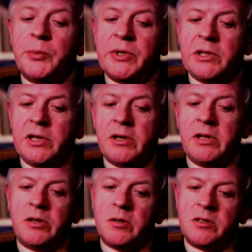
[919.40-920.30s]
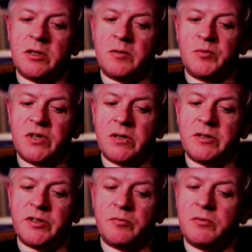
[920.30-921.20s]
But clearly in those
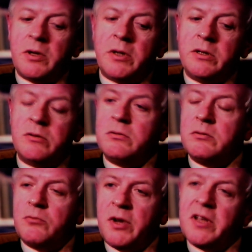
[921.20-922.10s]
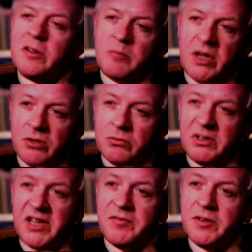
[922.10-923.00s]
circumstances, I didn't reckon that my own
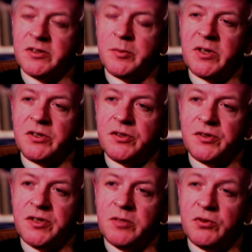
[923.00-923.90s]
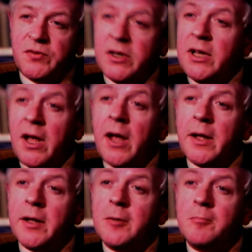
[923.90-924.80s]
life expectancy was very
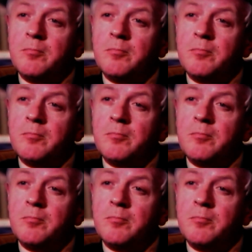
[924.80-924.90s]
high.